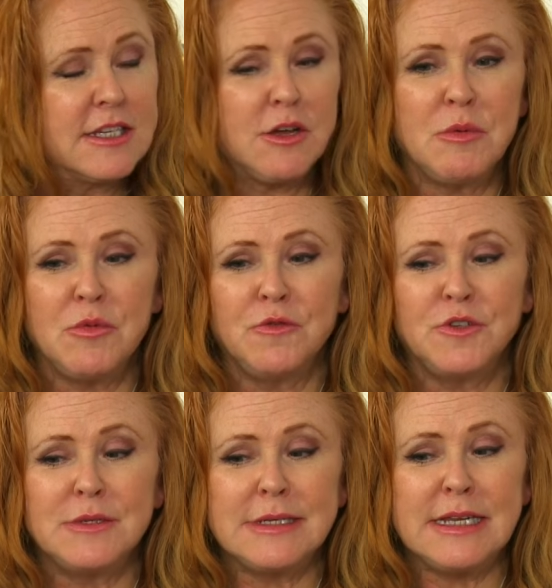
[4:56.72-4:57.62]
Yeah. And so we
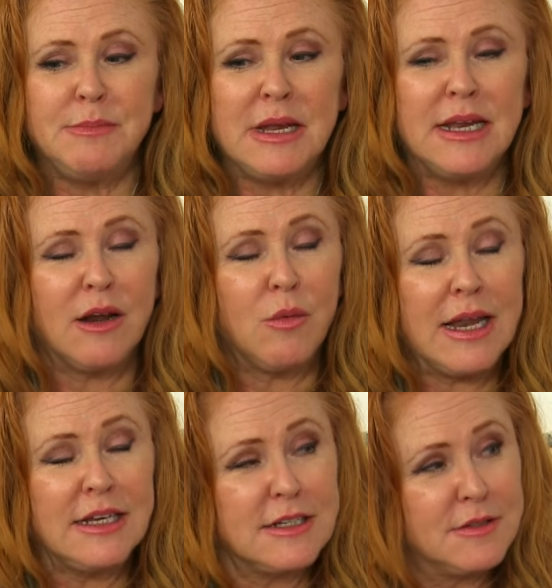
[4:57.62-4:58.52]
moved to sleepy little
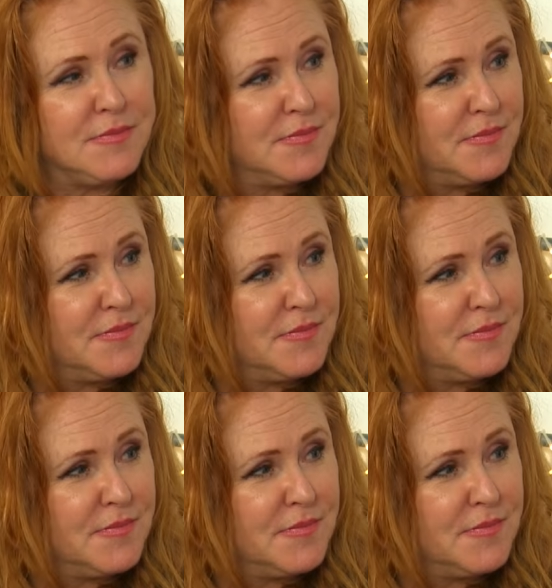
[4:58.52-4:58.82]
Wellington.